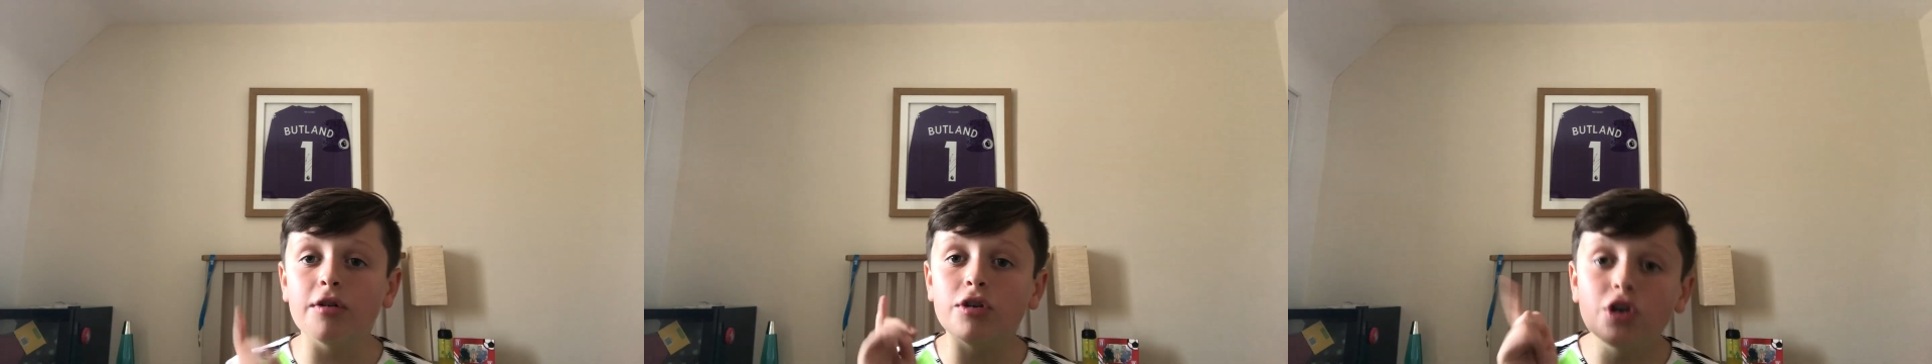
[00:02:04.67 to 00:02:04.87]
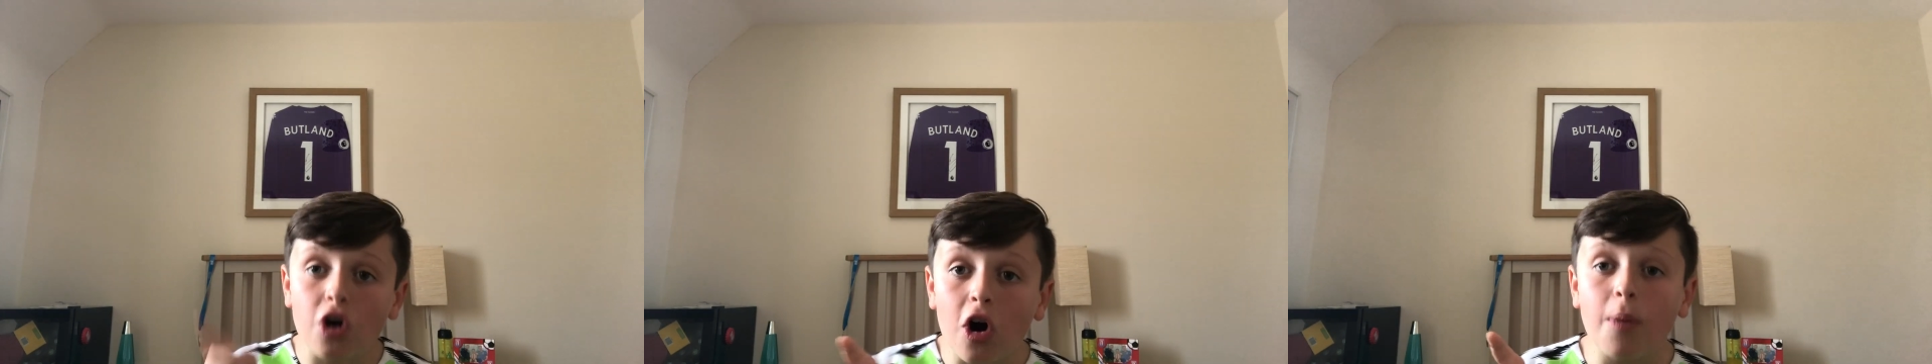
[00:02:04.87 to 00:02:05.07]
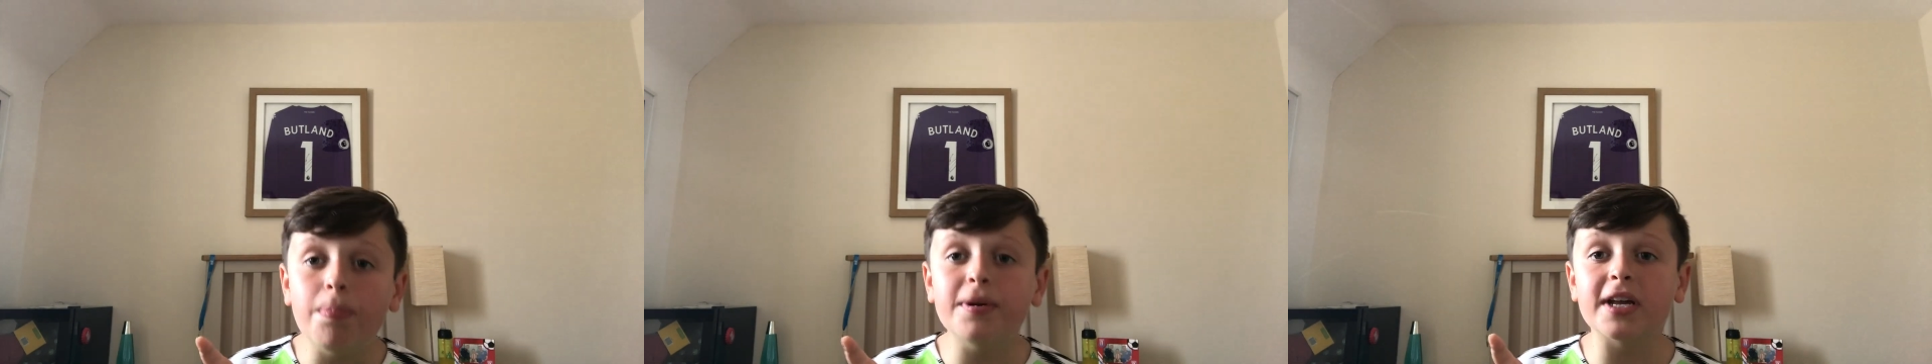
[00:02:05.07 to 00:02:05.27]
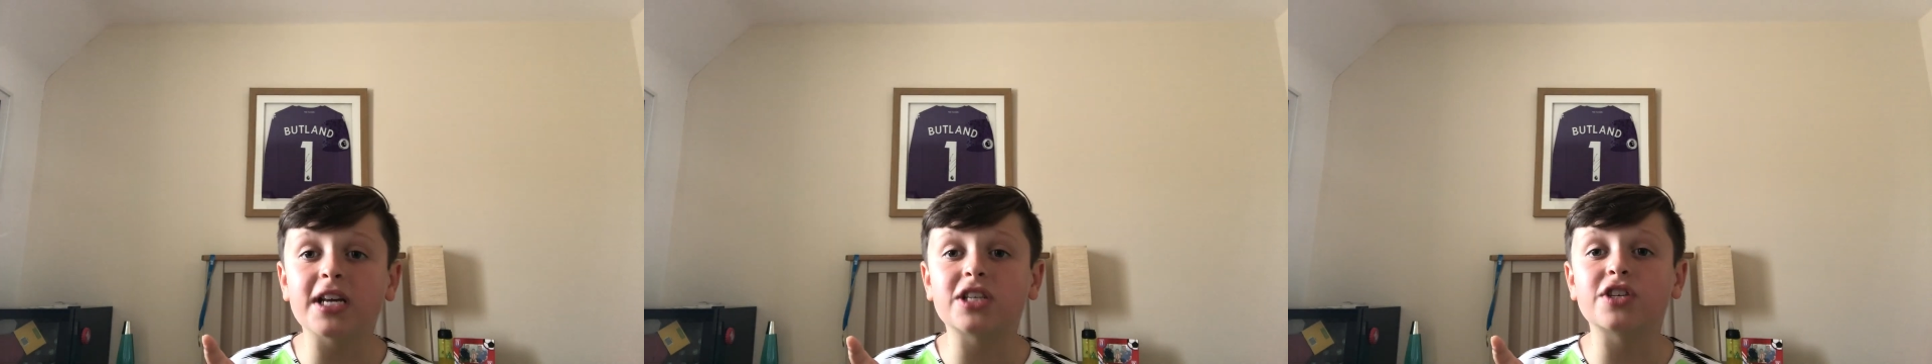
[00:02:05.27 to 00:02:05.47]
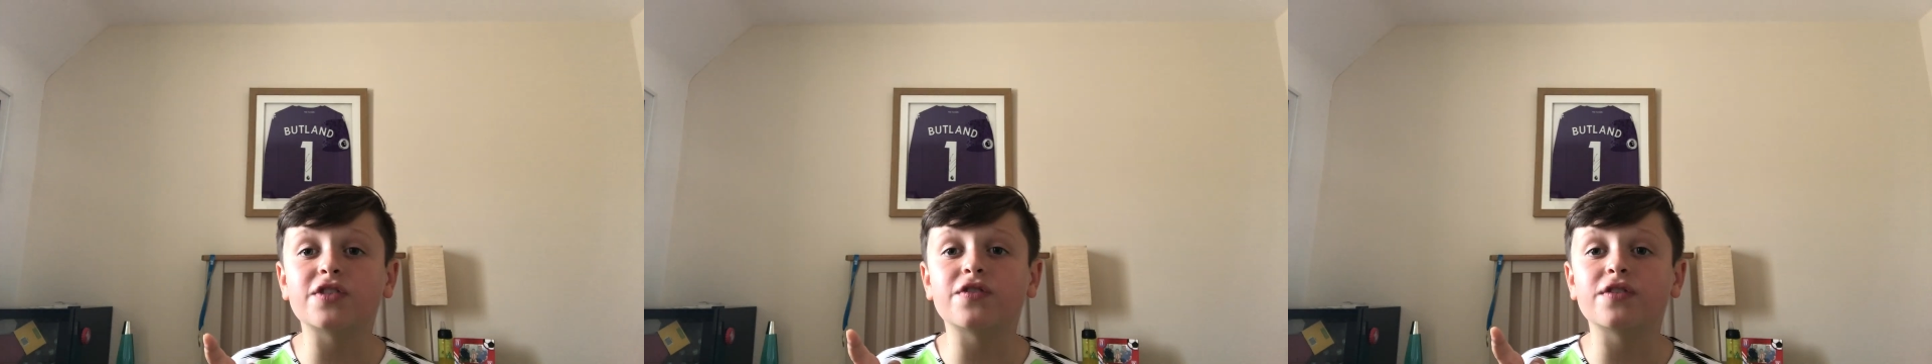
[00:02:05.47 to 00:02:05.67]
your
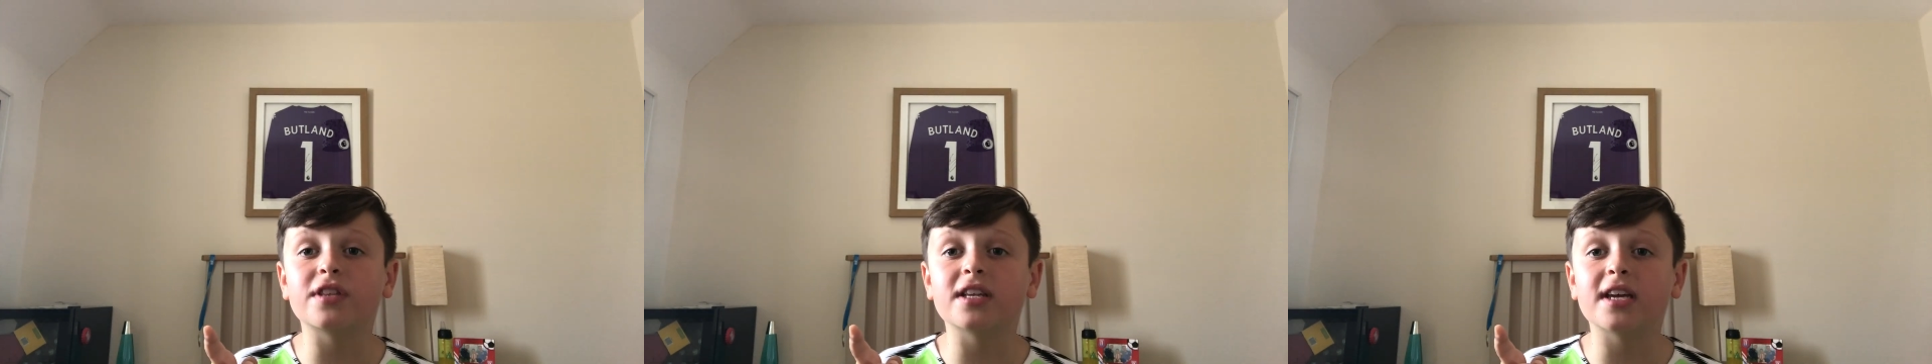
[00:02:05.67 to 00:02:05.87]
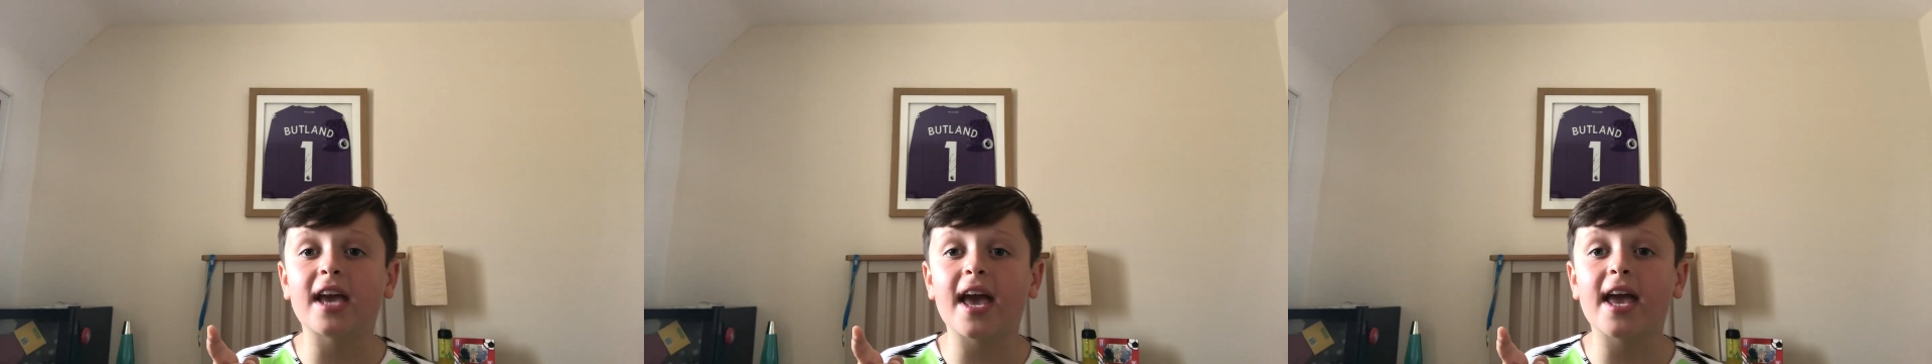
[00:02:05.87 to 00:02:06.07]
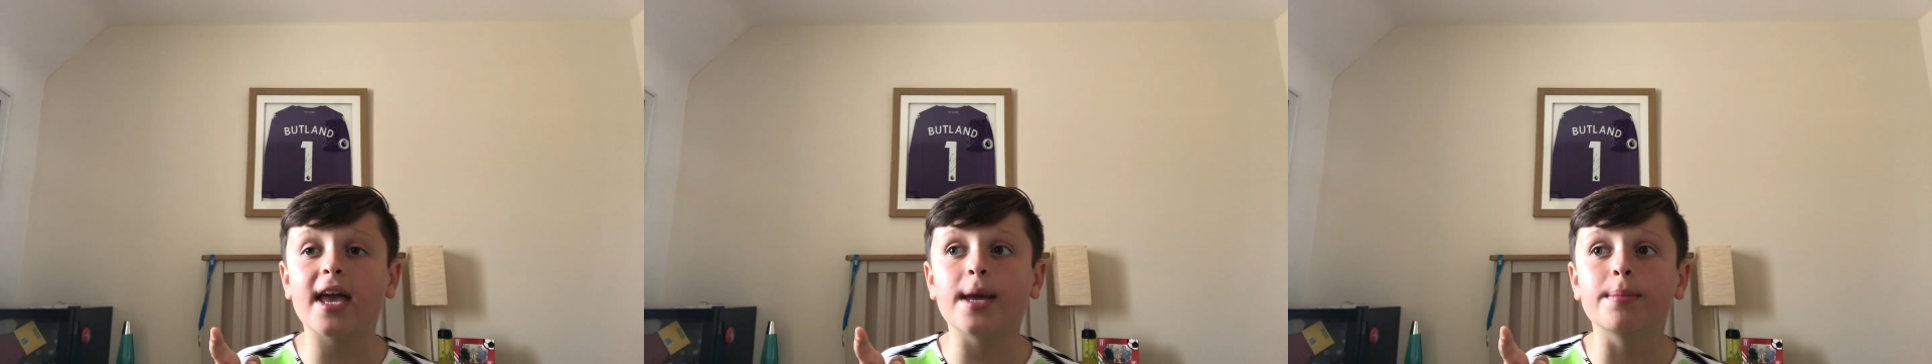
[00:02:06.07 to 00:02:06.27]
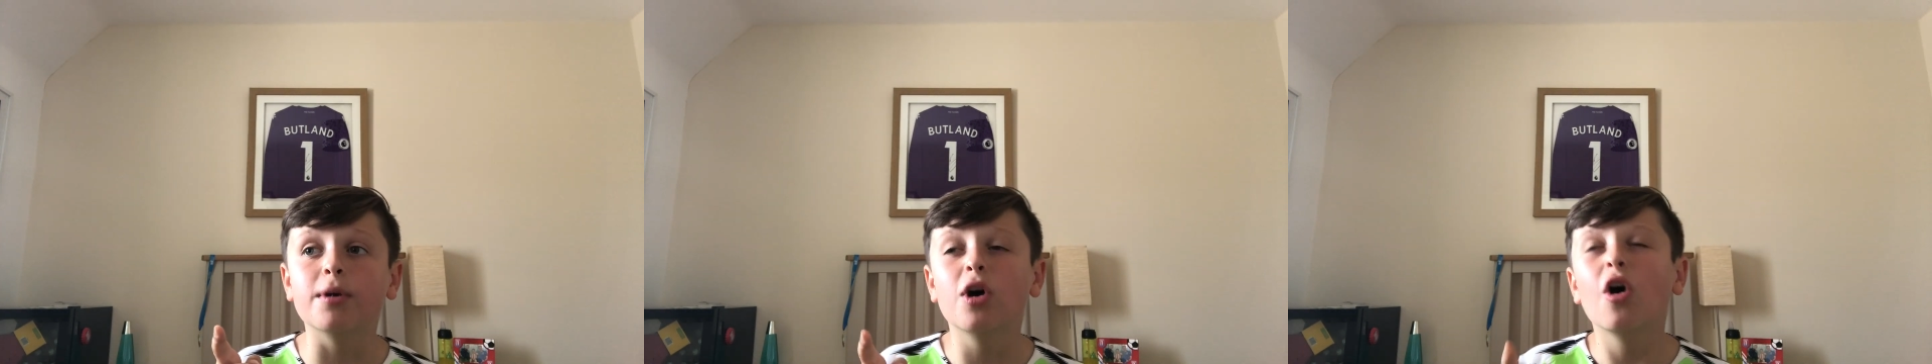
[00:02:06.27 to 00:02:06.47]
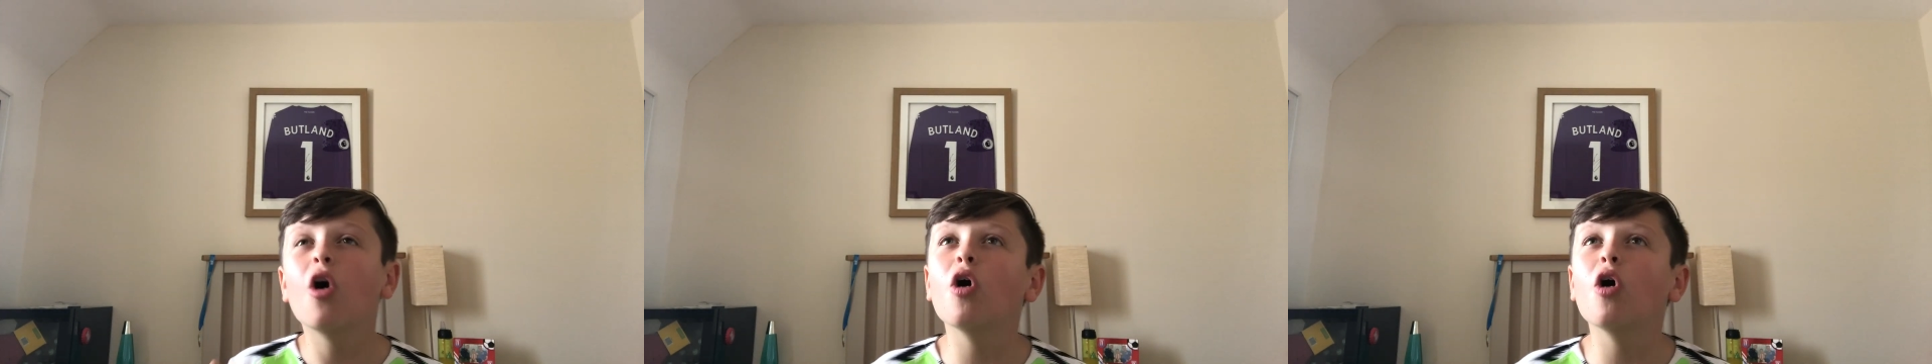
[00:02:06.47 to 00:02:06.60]
predictions for the game,